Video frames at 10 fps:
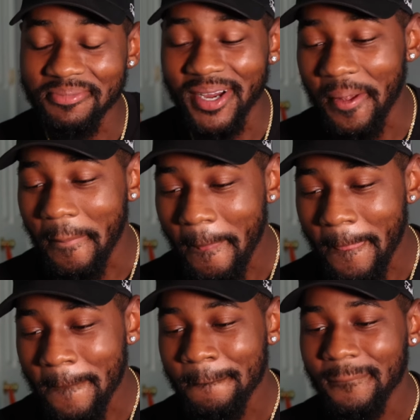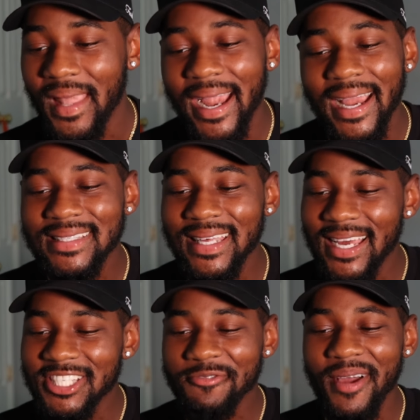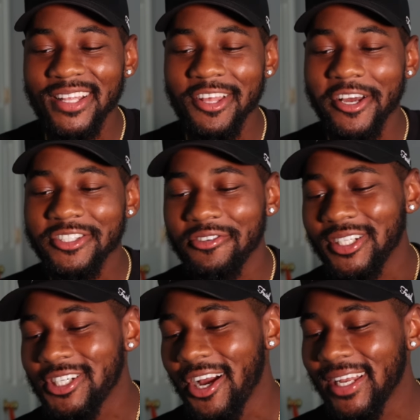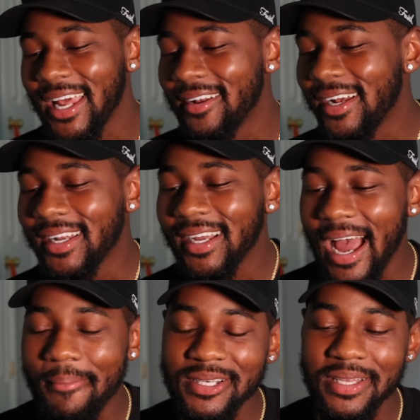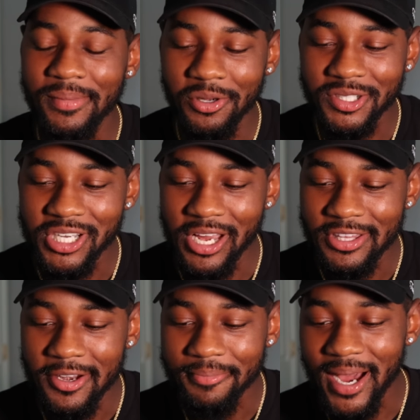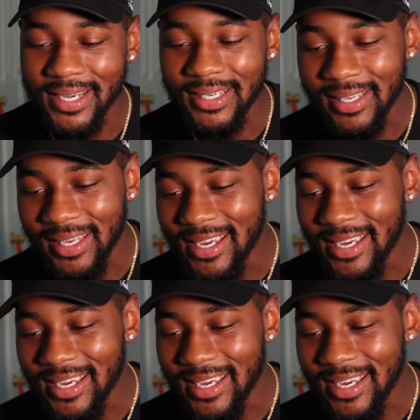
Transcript: But like I said, that's just my thoughts on it. Y'all get down there in the comments. Let me know what y'all thought about it.